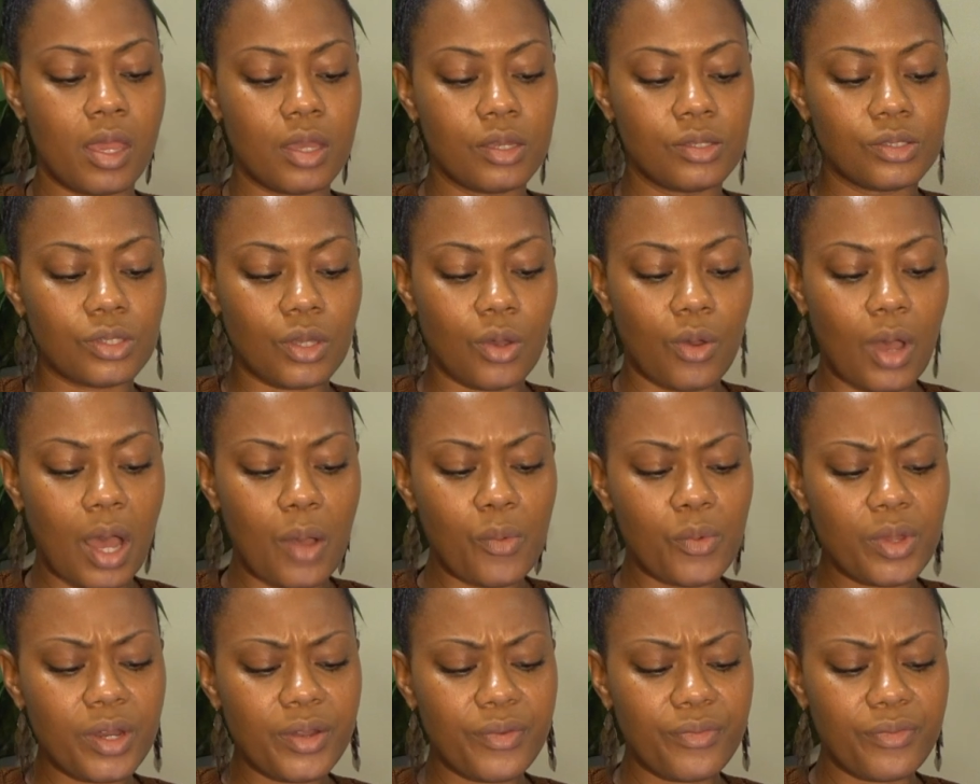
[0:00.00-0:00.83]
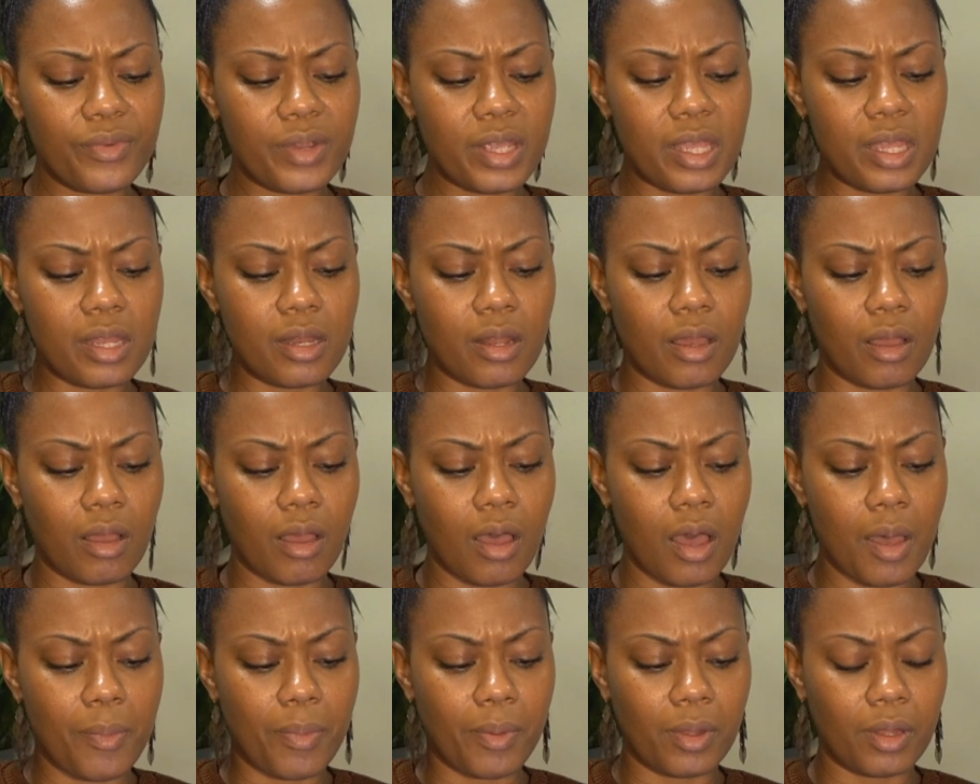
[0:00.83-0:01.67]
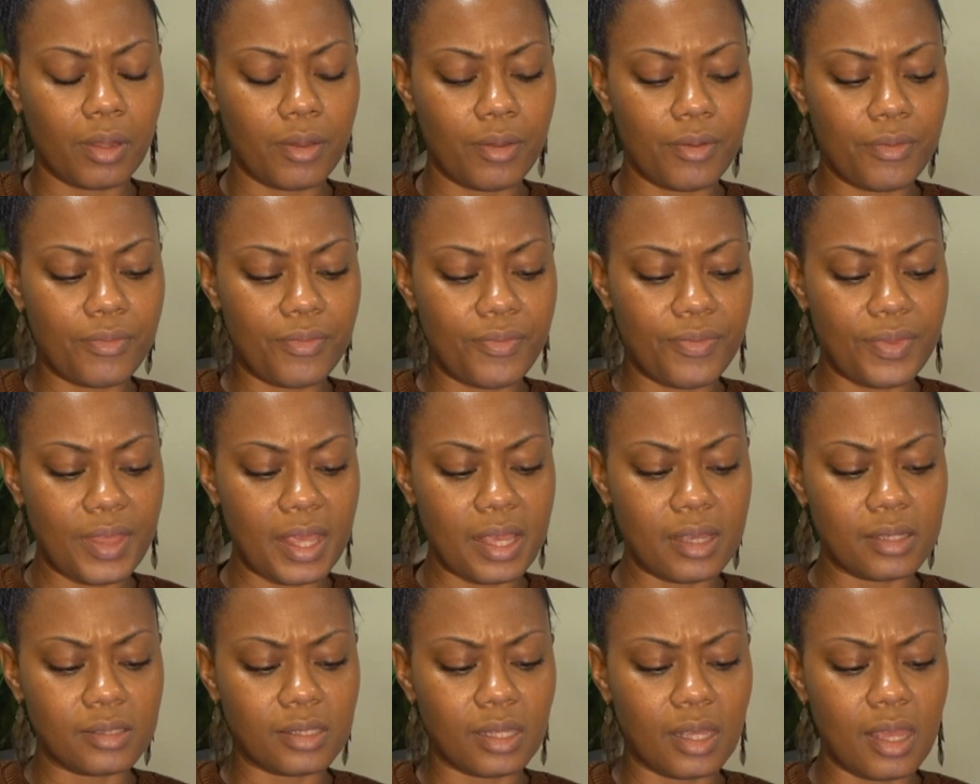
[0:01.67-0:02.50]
So I want to read a couple of things.